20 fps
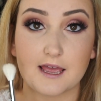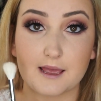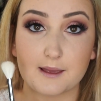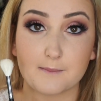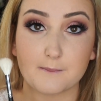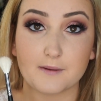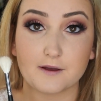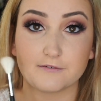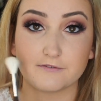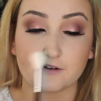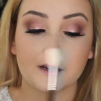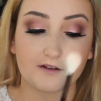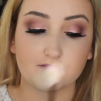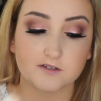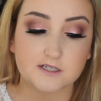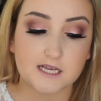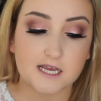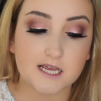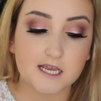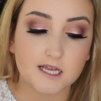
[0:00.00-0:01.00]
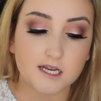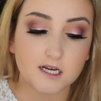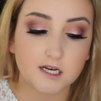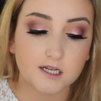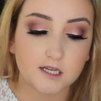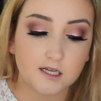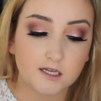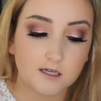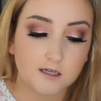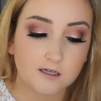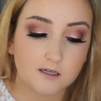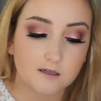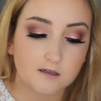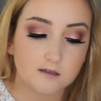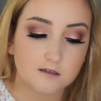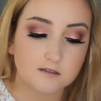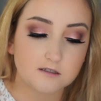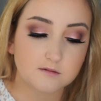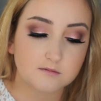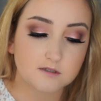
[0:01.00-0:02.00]
M510.
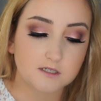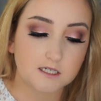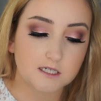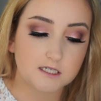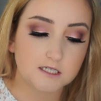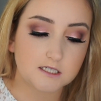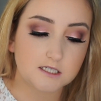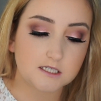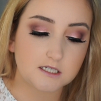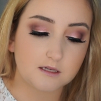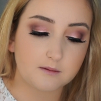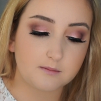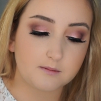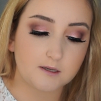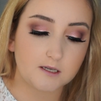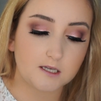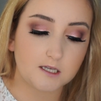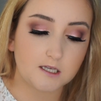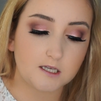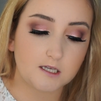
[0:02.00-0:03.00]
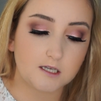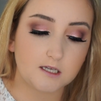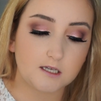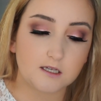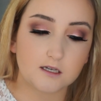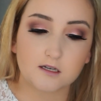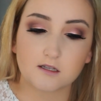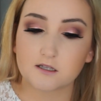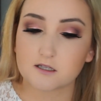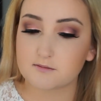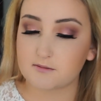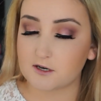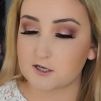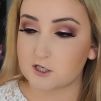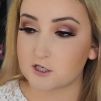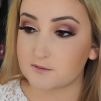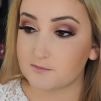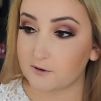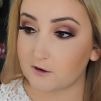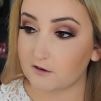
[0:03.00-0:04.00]
I'm just going to dip it in. This
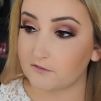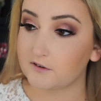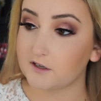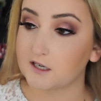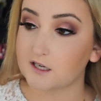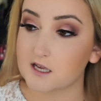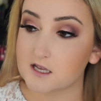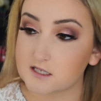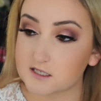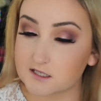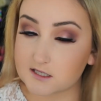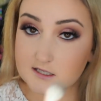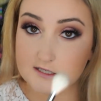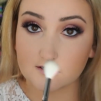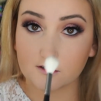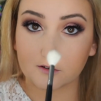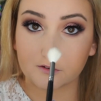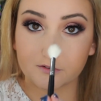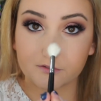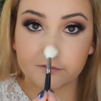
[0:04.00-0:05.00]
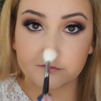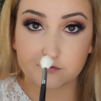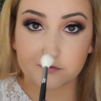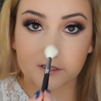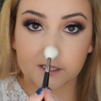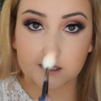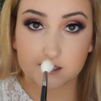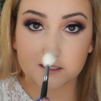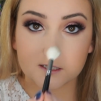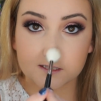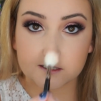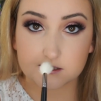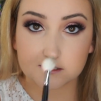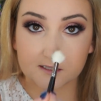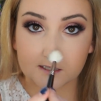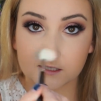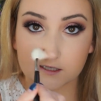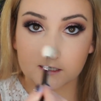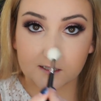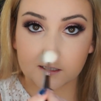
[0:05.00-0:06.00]
brush is perfect because it still
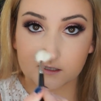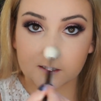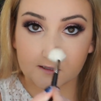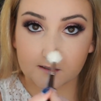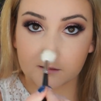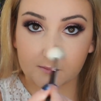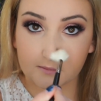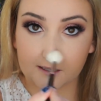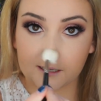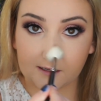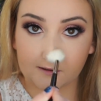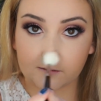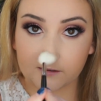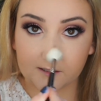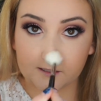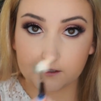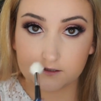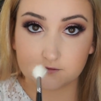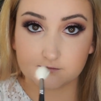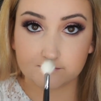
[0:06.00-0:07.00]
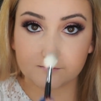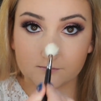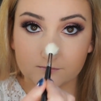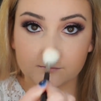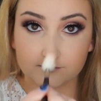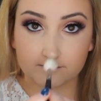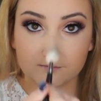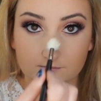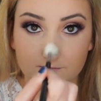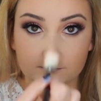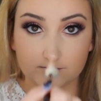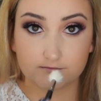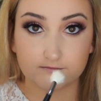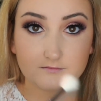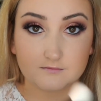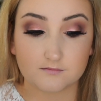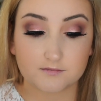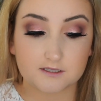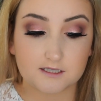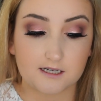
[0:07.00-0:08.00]
fits in the palette.
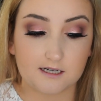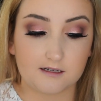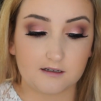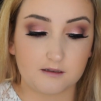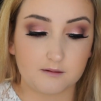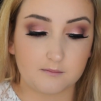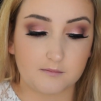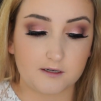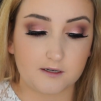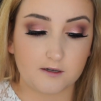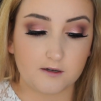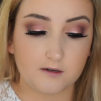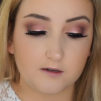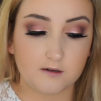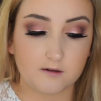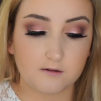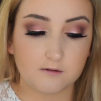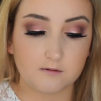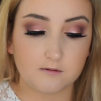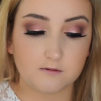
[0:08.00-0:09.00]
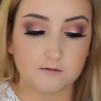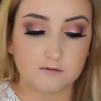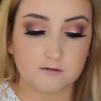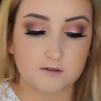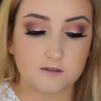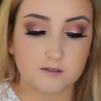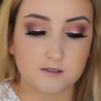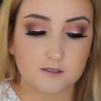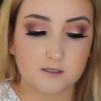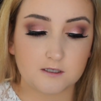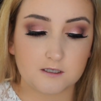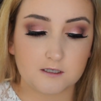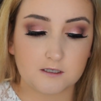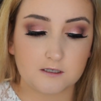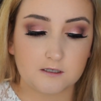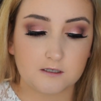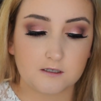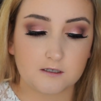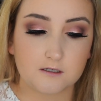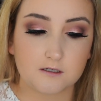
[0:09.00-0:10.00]
I'm just going to highlight my nose.
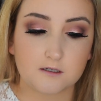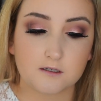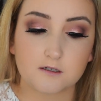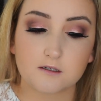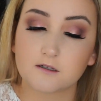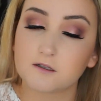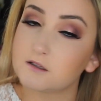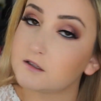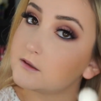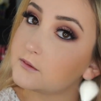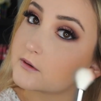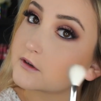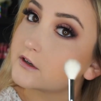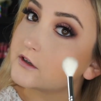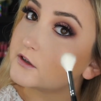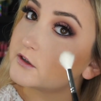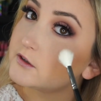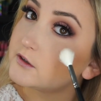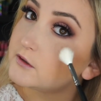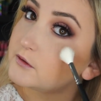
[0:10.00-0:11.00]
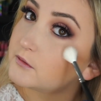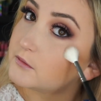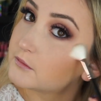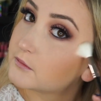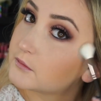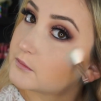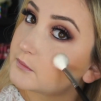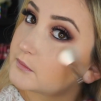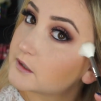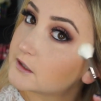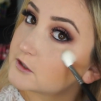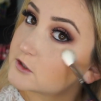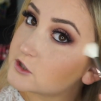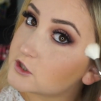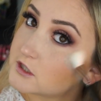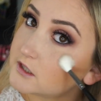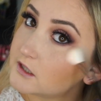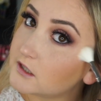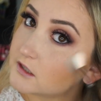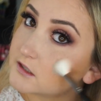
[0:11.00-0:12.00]
I'm going to do my
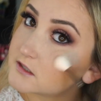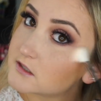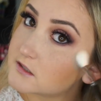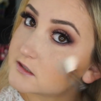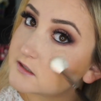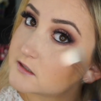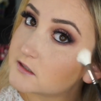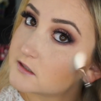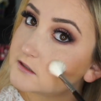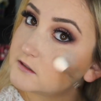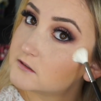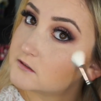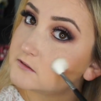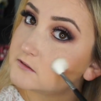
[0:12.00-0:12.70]
cheeks.